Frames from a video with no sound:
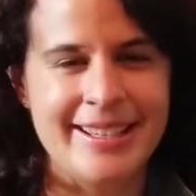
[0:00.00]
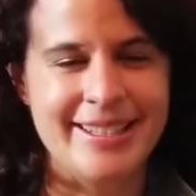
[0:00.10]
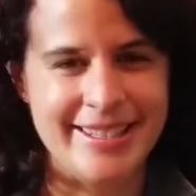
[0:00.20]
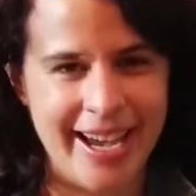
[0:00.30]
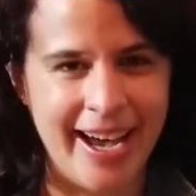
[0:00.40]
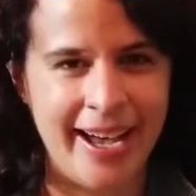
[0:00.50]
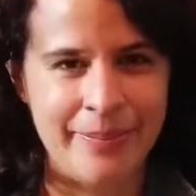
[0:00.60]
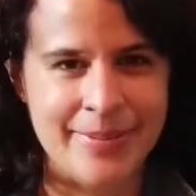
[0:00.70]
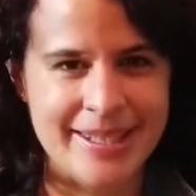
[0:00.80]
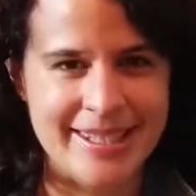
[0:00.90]

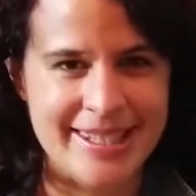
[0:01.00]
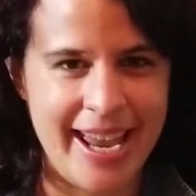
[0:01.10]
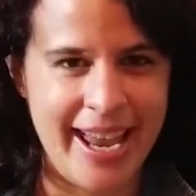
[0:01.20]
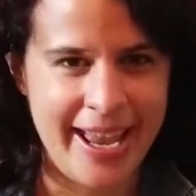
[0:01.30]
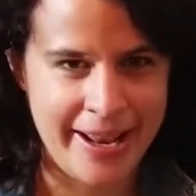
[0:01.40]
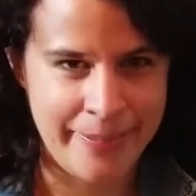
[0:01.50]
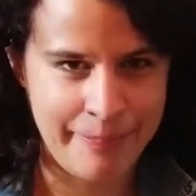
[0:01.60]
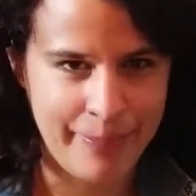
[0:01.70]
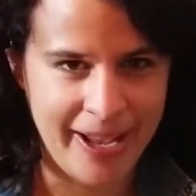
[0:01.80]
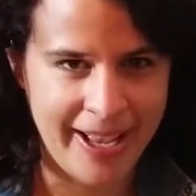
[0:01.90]
Tops
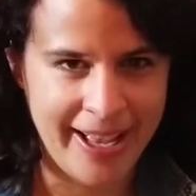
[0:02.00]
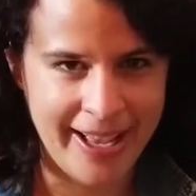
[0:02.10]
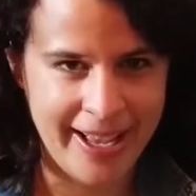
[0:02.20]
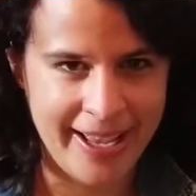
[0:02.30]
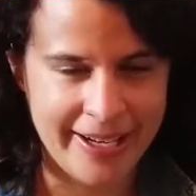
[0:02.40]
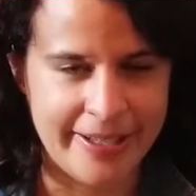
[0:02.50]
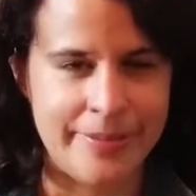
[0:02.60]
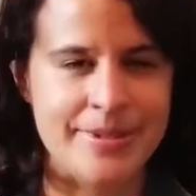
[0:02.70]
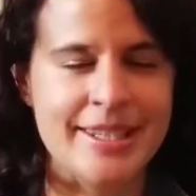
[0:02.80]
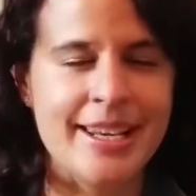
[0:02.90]
and
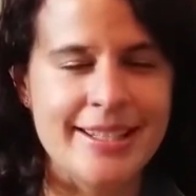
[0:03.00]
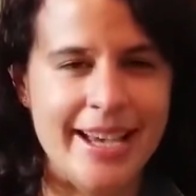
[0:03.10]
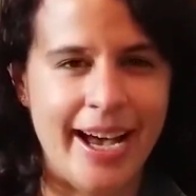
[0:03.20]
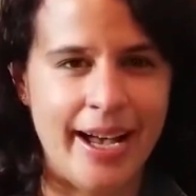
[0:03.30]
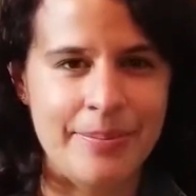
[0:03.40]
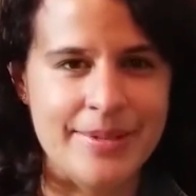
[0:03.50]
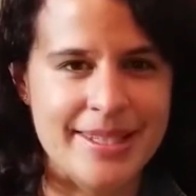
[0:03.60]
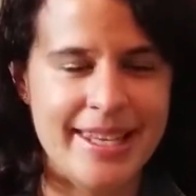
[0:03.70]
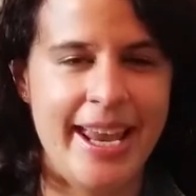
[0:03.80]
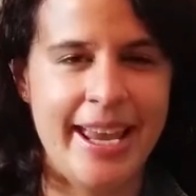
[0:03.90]
bottoms,
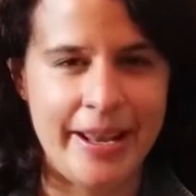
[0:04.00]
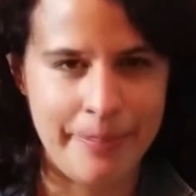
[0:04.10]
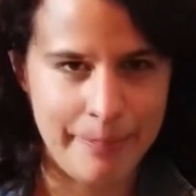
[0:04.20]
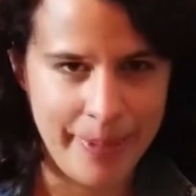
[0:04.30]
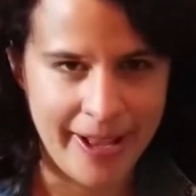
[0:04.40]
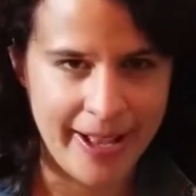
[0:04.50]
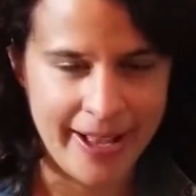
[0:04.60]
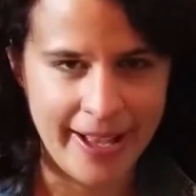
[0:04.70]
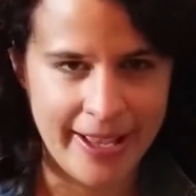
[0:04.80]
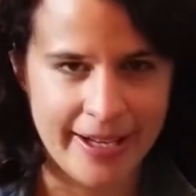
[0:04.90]
tops and
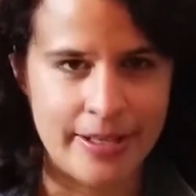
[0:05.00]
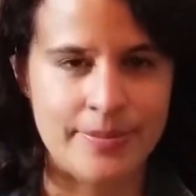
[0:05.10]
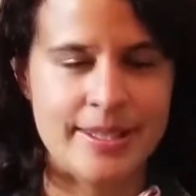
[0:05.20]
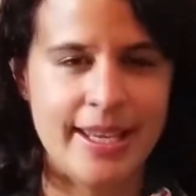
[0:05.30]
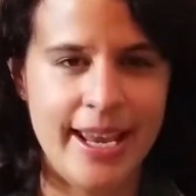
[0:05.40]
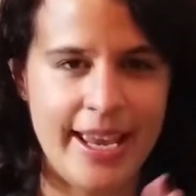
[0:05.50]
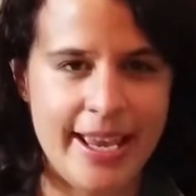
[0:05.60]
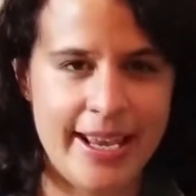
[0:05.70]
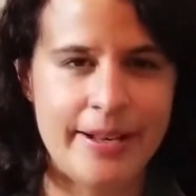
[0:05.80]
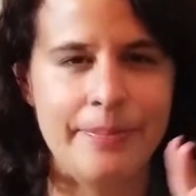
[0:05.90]
bottoms,
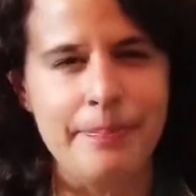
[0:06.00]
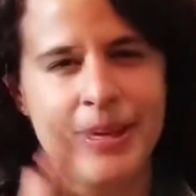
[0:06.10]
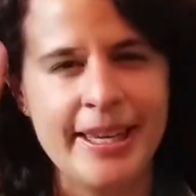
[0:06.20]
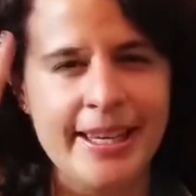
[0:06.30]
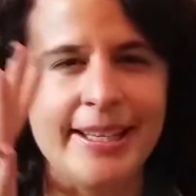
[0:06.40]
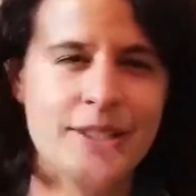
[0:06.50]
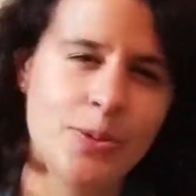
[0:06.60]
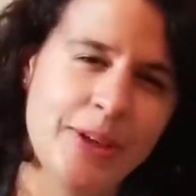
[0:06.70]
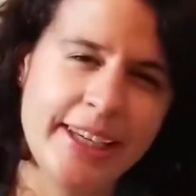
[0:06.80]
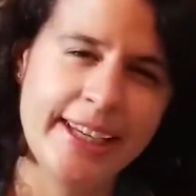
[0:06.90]
and
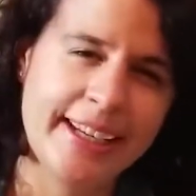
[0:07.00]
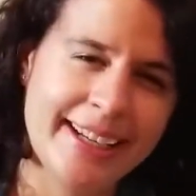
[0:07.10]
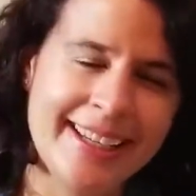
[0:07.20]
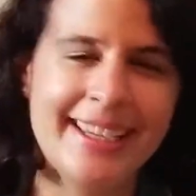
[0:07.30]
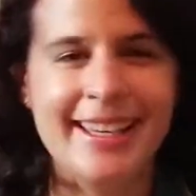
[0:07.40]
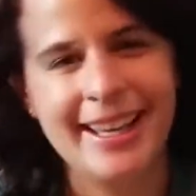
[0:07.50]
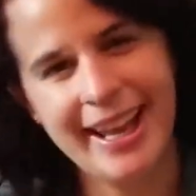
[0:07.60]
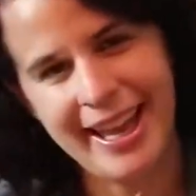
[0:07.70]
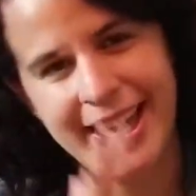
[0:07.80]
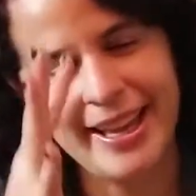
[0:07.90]
between,
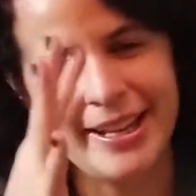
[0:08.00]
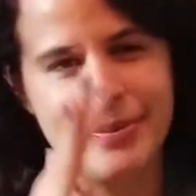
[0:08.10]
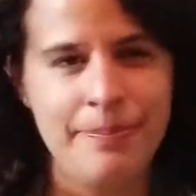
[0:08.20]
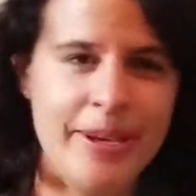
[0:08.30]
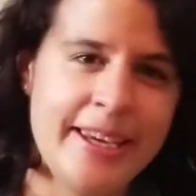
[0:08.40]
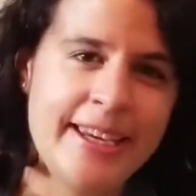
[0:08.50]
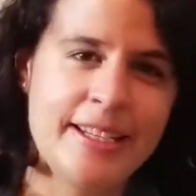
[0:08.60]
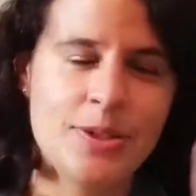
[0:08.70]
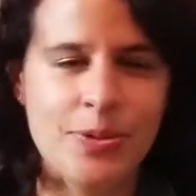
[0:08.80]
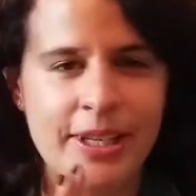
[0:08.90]
and
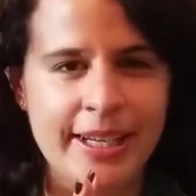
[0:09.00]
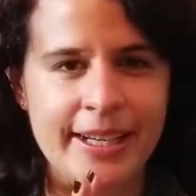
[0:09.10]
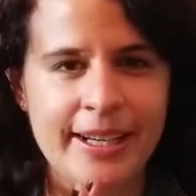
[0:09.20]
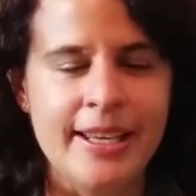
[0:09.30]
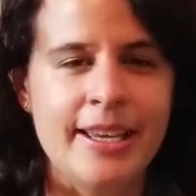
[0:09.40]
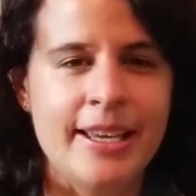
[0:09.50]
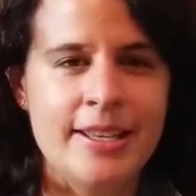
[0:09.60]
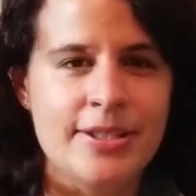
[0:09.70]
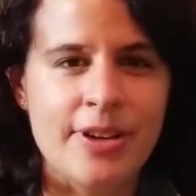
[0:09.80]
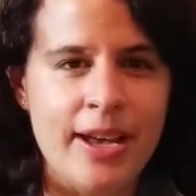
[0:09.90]
between.
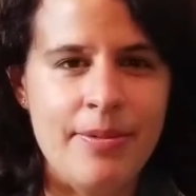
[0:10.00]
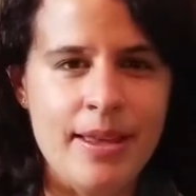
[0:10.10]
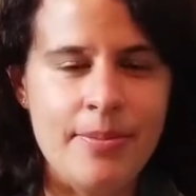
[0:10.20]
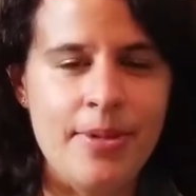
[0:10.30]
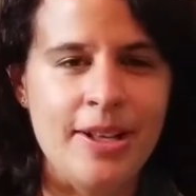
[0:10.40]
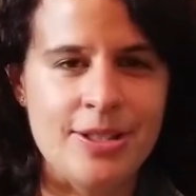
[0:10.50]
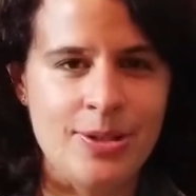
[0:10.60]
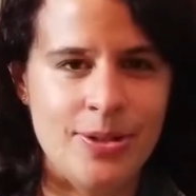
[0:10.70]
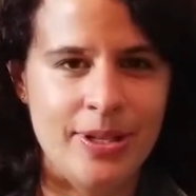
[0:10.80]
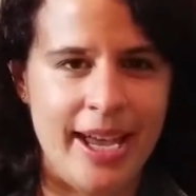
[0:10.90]
Scrub them all
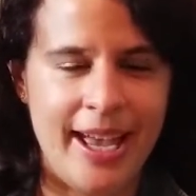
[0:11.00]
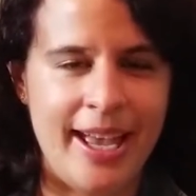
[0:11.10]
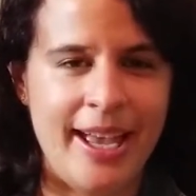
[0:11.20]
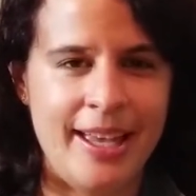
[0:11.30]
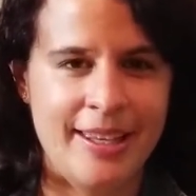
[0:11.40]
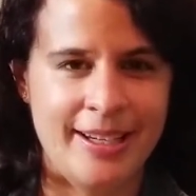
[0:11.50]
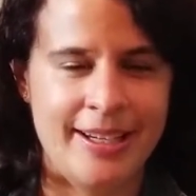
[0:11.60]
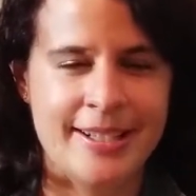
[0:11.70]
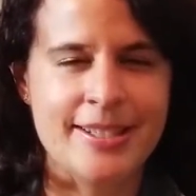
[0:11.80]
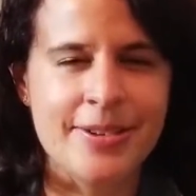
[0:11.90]

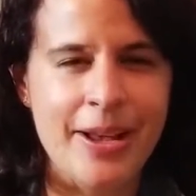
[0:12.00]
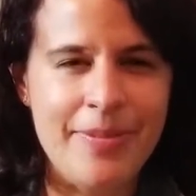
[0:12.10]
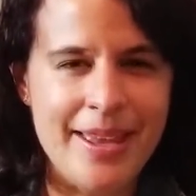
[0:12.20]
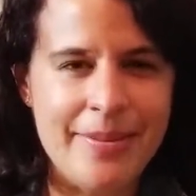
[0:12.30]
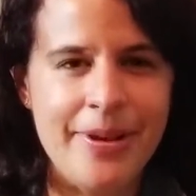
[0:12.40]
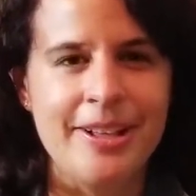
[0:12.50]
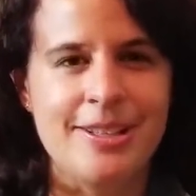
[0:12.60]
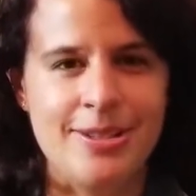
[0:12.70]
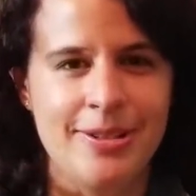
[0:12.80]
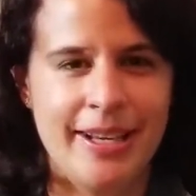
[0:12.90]
together, scrub them all
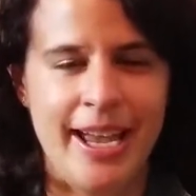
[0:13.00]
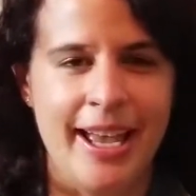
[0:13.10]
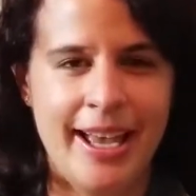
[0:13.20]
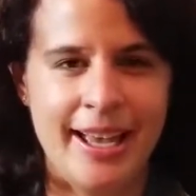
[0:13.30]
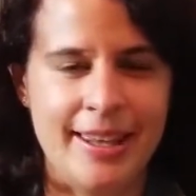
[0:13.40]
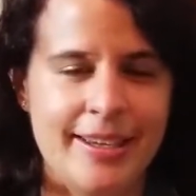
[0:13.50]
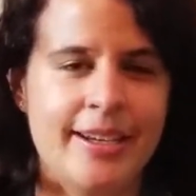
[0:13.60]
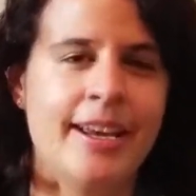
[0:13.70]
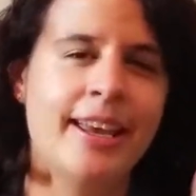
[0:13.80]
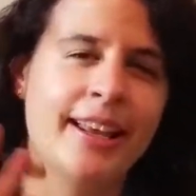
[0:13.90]
together.